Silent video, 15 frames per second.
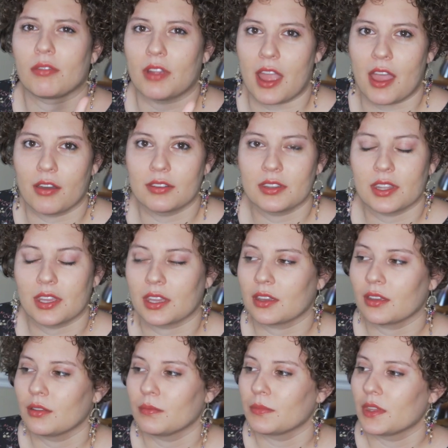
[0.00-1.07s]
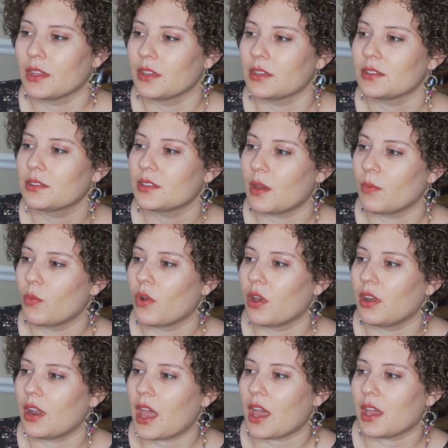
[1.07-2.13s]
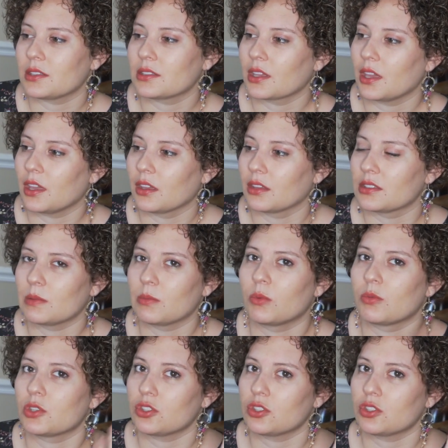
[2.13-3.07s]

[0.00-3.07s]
Like someone asking someone with straight hair,